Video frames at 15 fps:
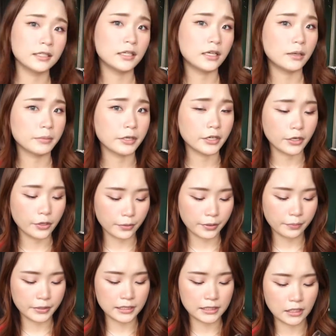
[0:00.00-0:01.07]
I'm gonna go in
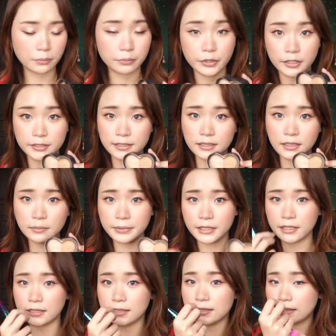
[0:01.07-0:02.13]
with some bronzer
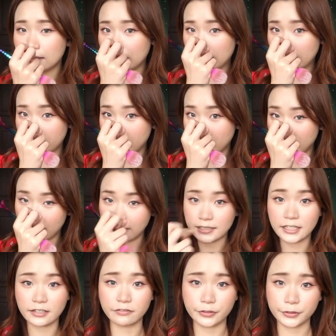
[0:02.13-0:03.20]
because you're definitely gonna
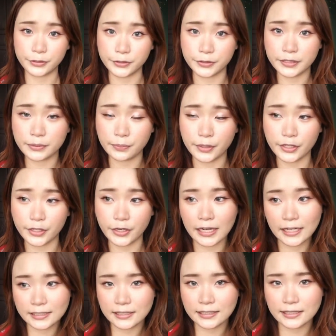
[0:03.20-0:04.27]
take photos with your
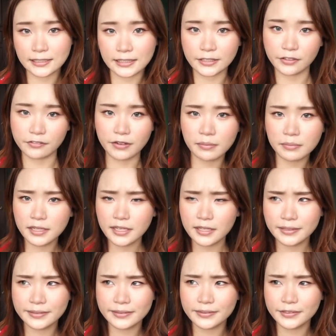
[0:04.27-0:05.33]
cousins and your
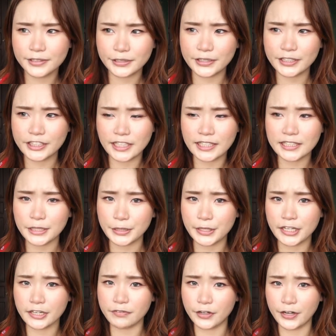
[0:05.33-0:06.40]
family during Chinese New Year
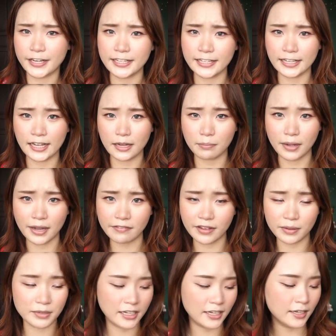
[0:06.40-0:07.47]
if you're anything like my
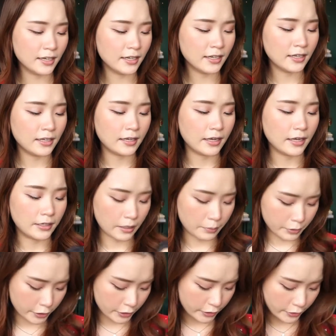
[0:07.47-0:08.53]
family. And I'm
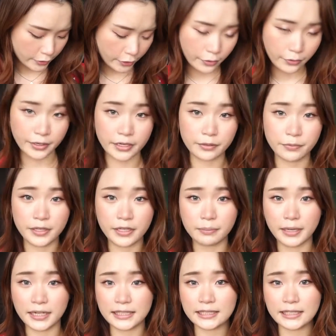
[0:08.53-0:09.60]
just gonna go in with
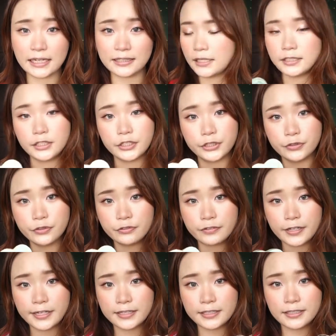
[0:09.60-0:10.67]
my standard Too
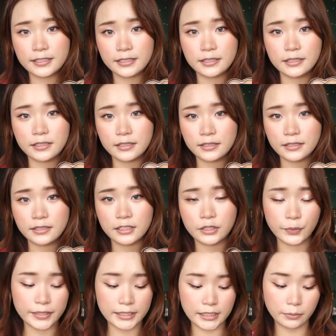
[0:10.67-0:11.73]
Faced
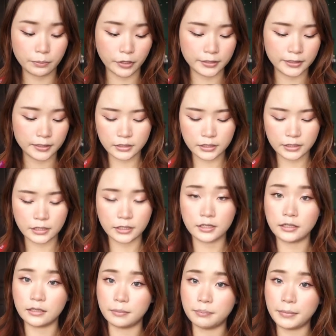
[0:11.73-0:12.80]
Sweet Tea bronzer.
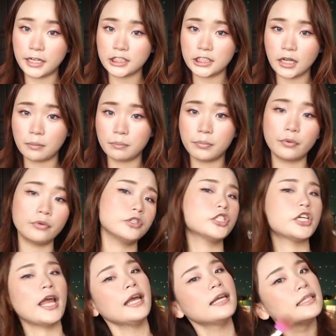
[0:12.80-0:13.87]
Gonna mash up both
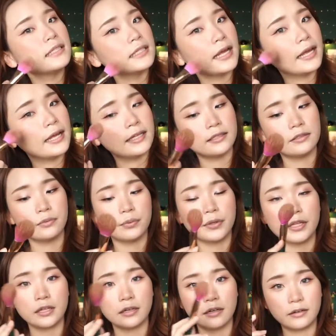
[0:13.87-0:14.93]
shades, and
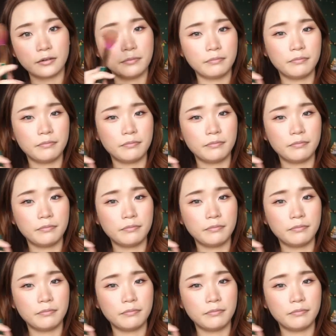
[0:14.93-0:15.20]
with a